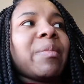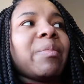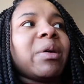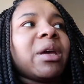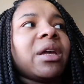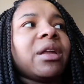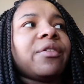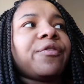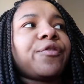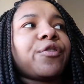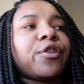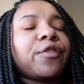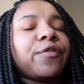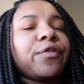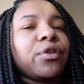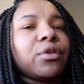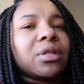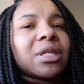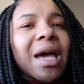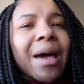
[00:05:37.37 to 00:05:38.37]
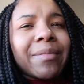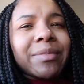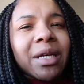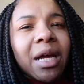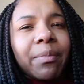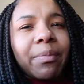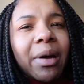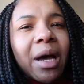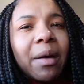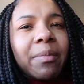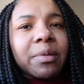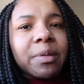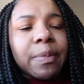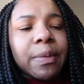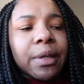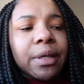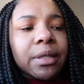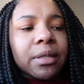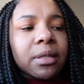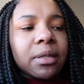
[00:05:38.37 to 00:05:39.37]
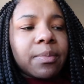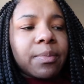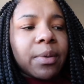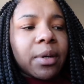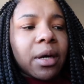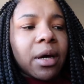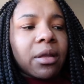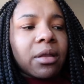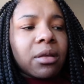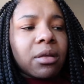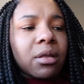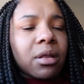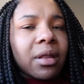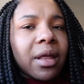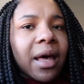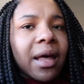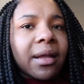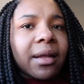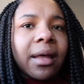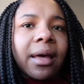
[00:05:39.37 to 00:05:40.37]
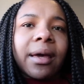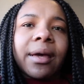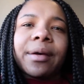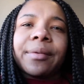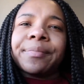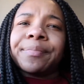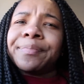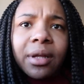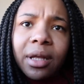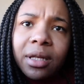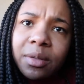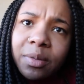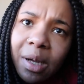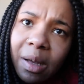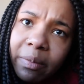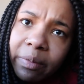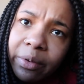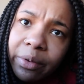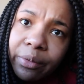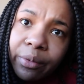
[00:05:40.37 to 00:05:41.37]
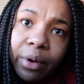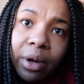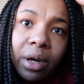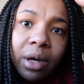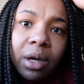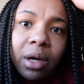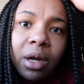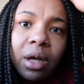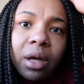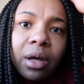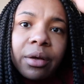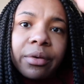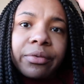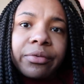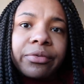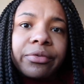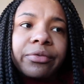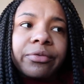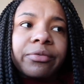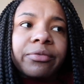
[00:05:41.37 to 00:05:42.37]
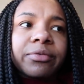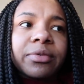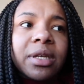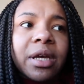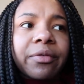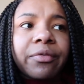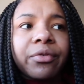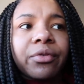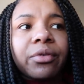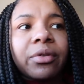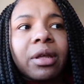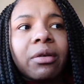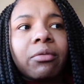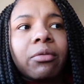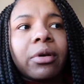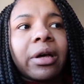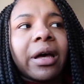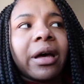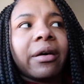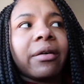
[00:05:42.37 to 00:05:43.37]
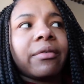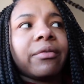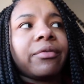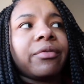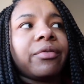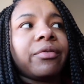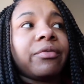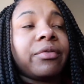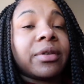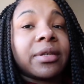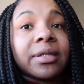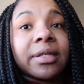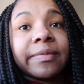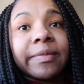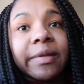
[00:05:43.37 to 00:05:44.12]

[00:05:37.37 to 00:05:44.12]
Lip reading: I mean, for a few times our pipes burst, but other than that, like, that's probably one of several that we'll have this